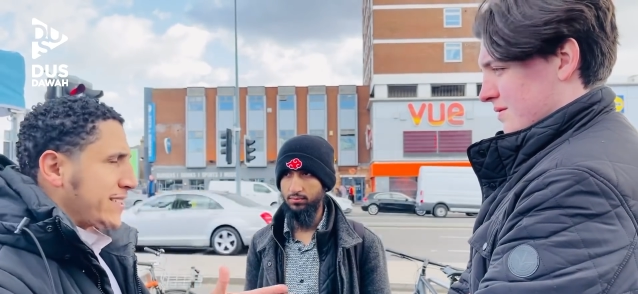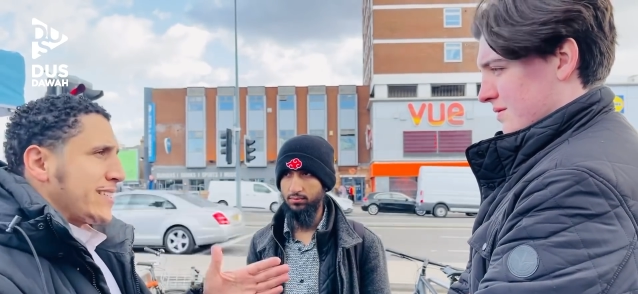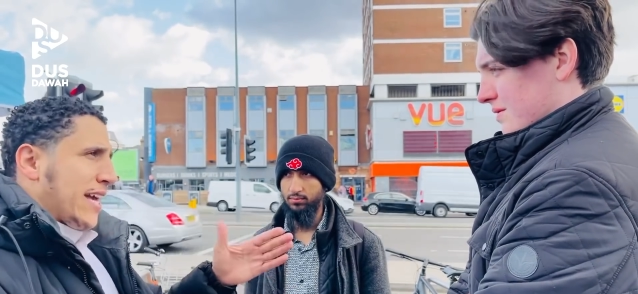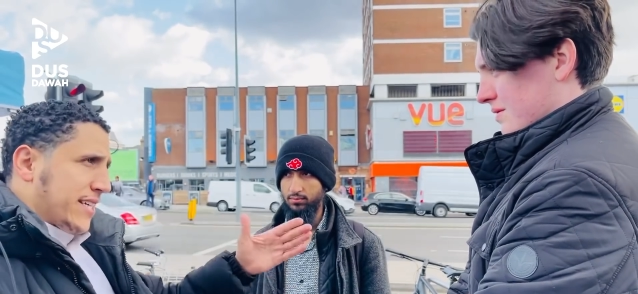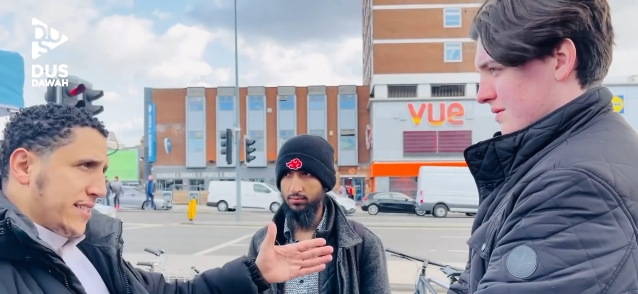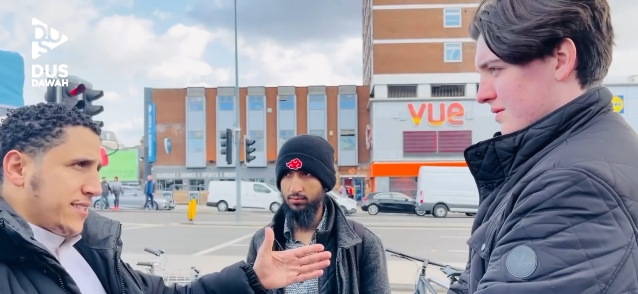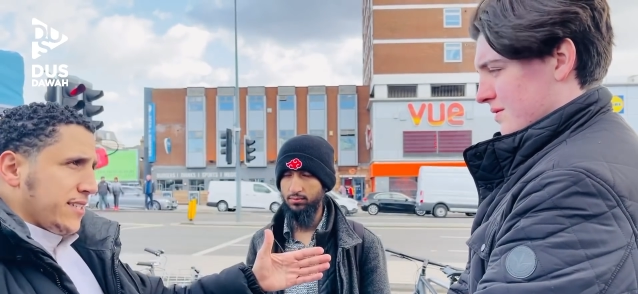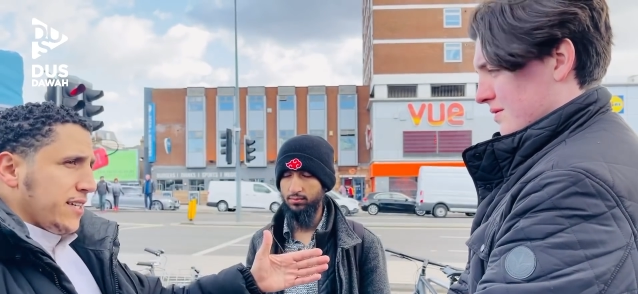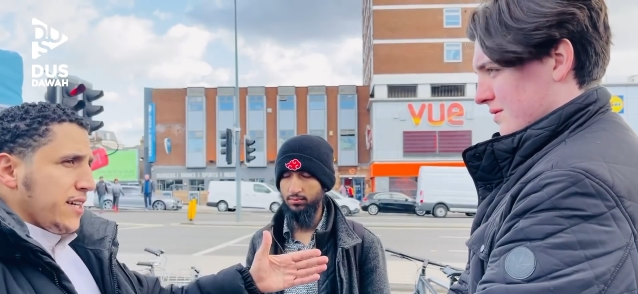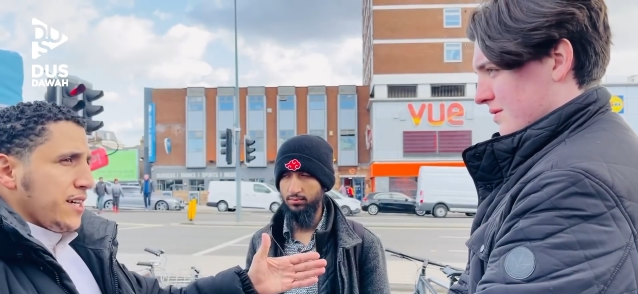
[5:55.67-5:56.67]
Speaker 1: dislike it.
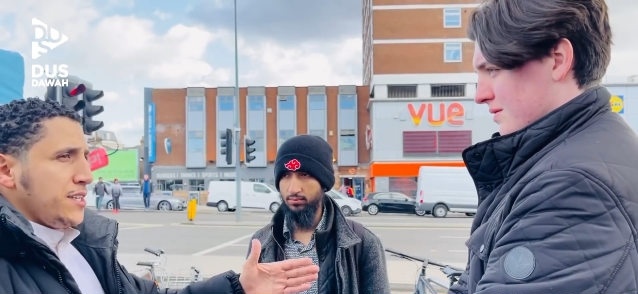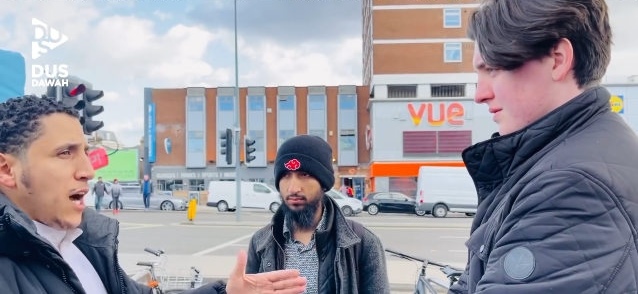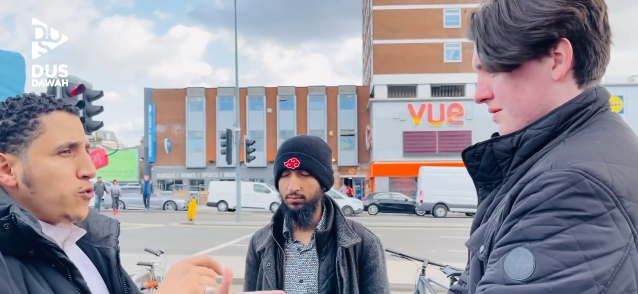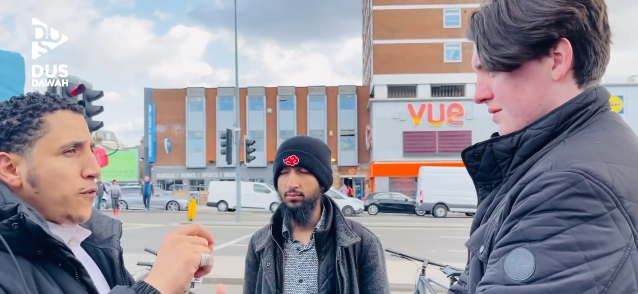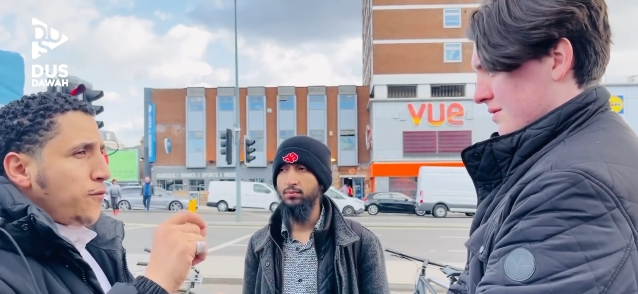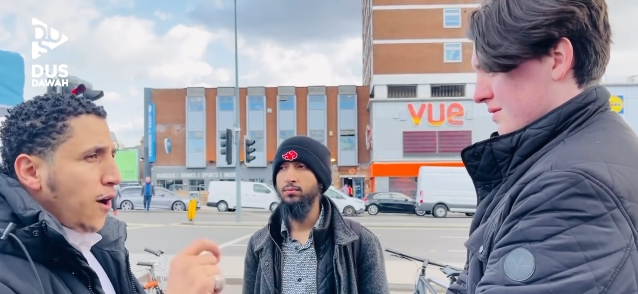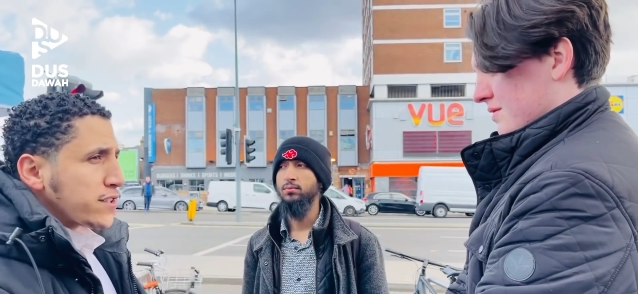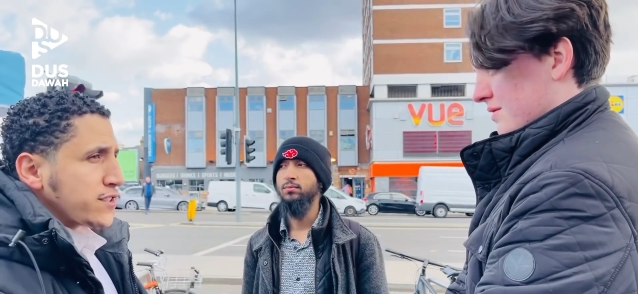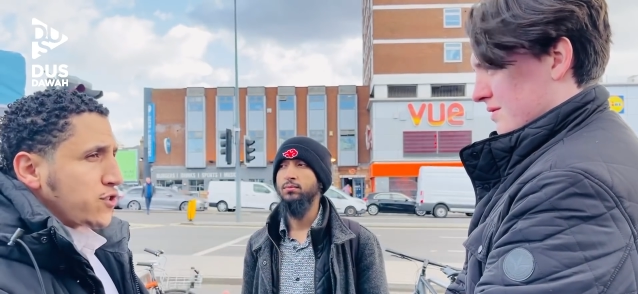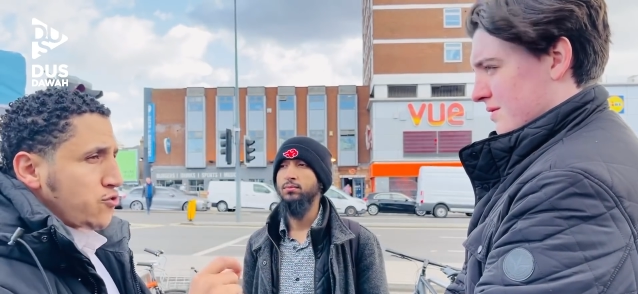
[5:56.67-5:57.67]
Now the
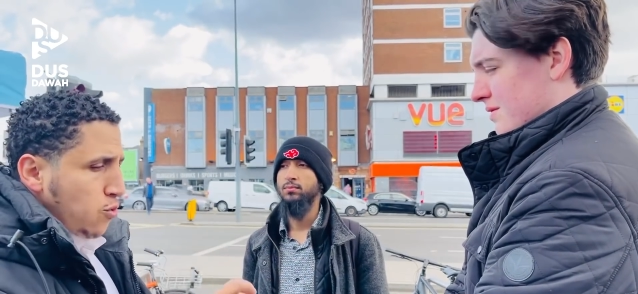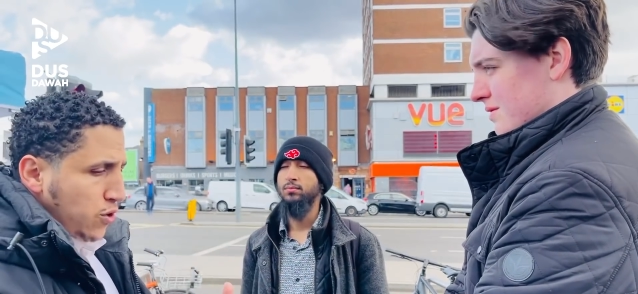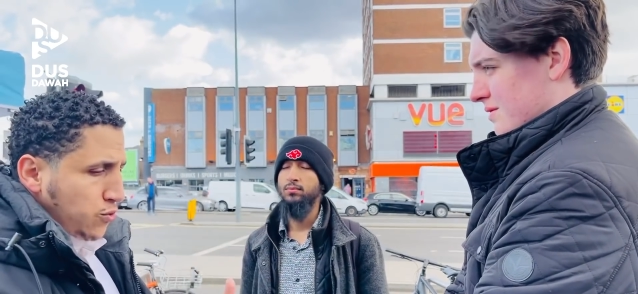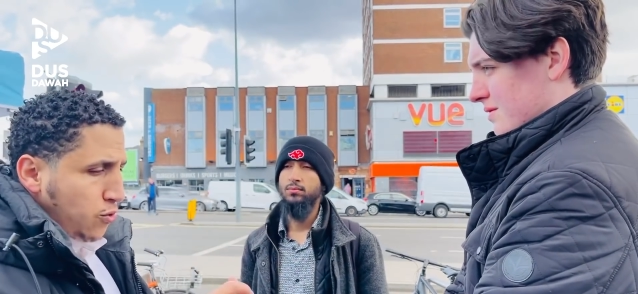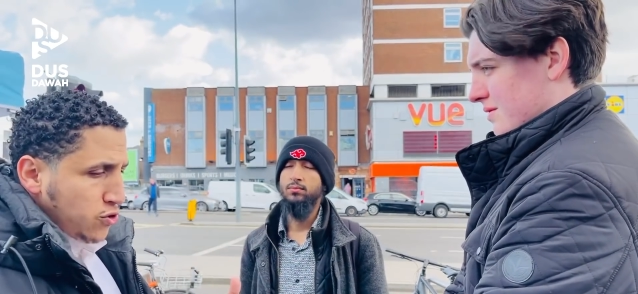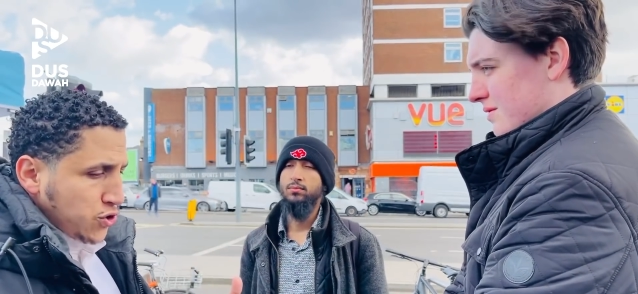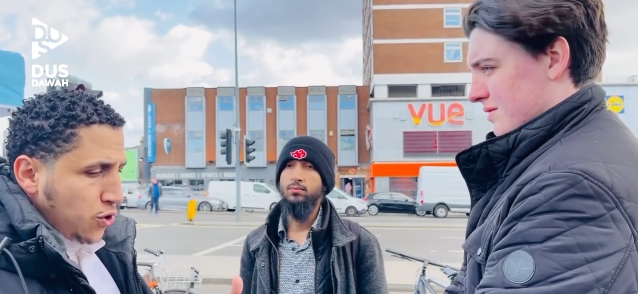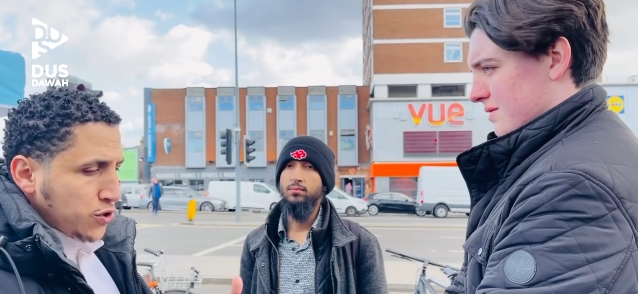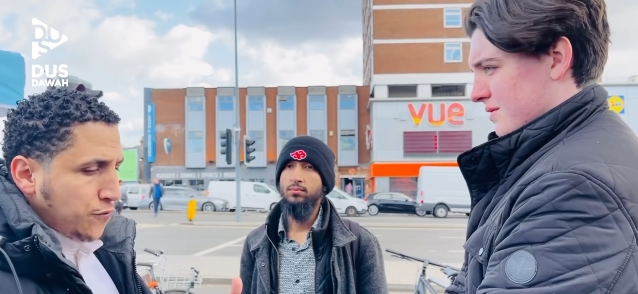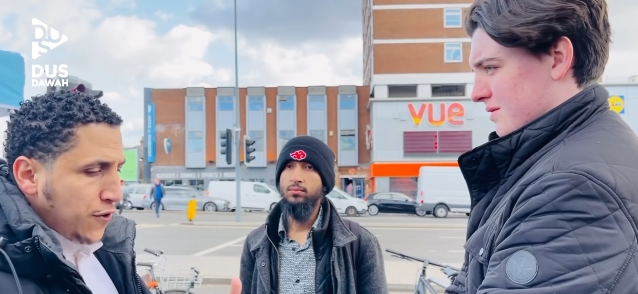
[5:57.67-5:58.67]
fastest growing religion
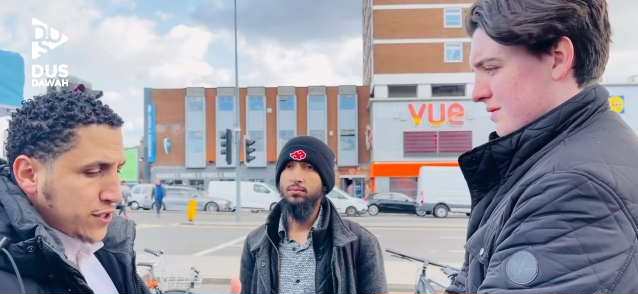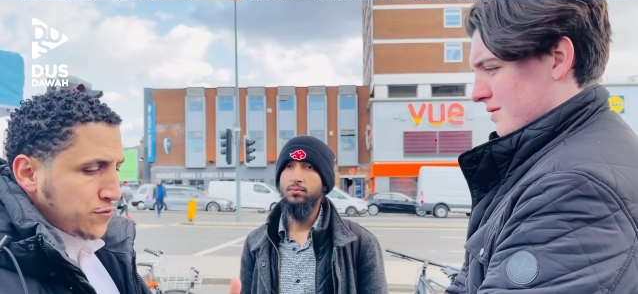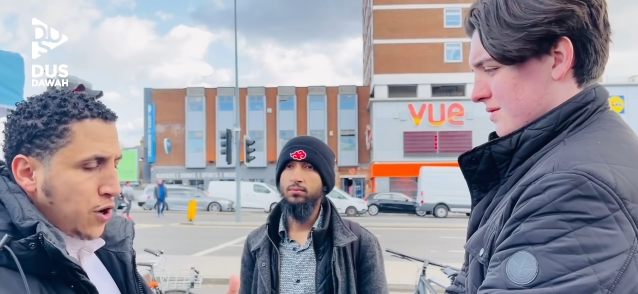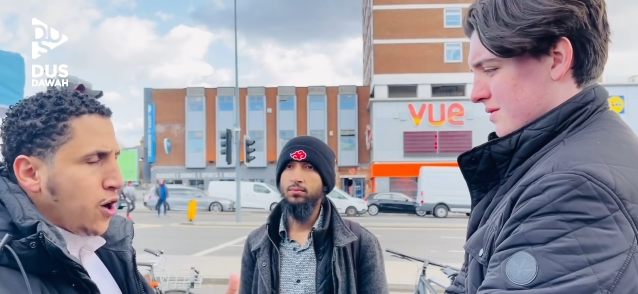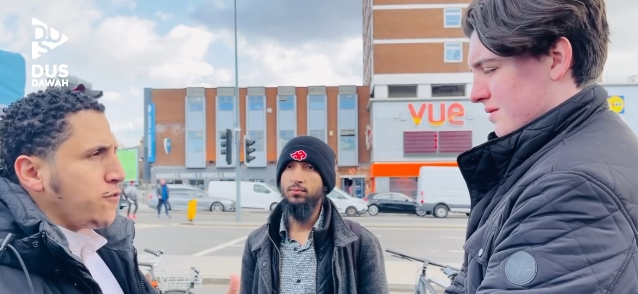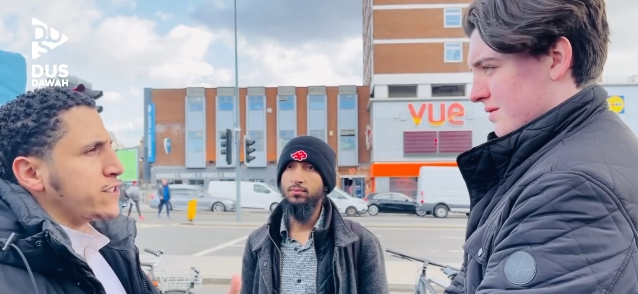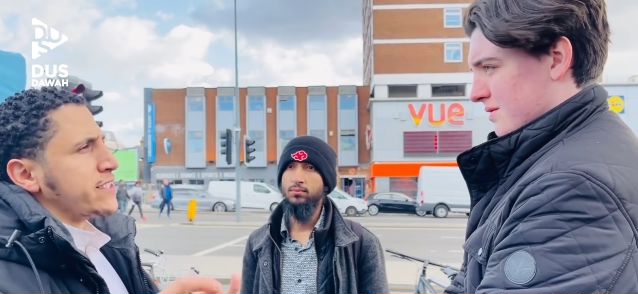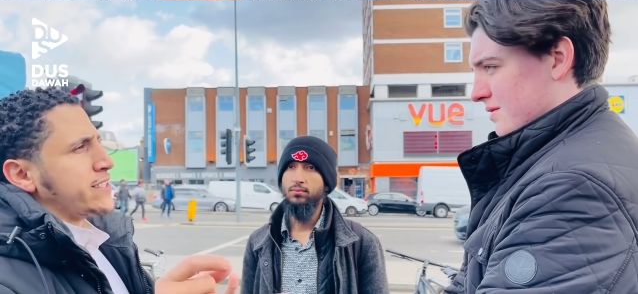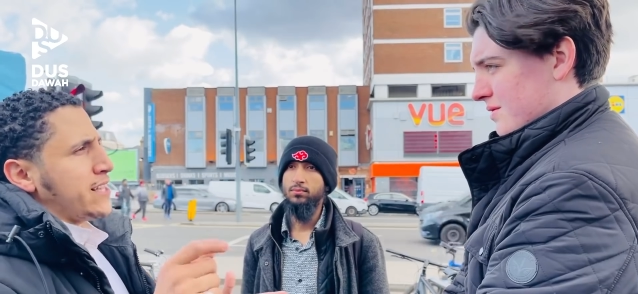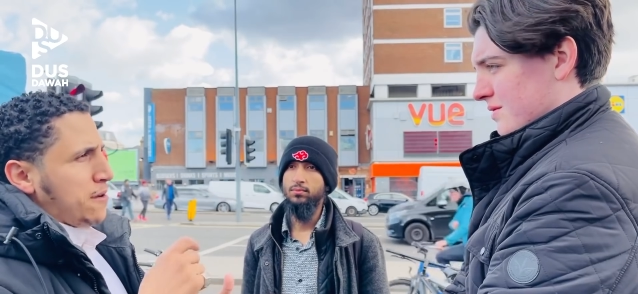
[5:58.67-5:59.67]
on the face of the earth is
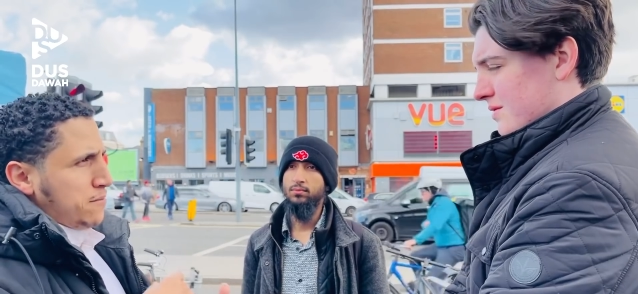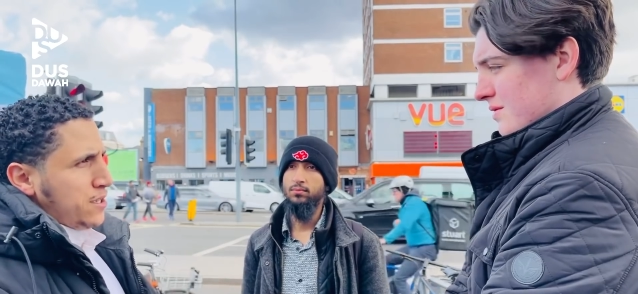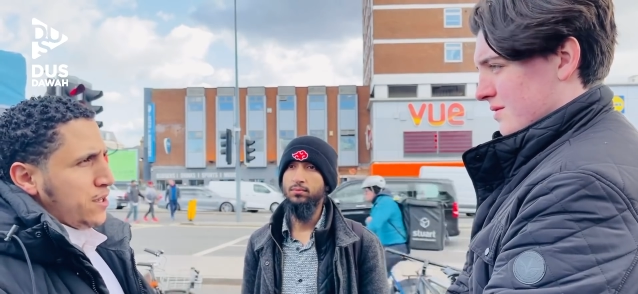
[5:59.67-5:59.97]
Islam.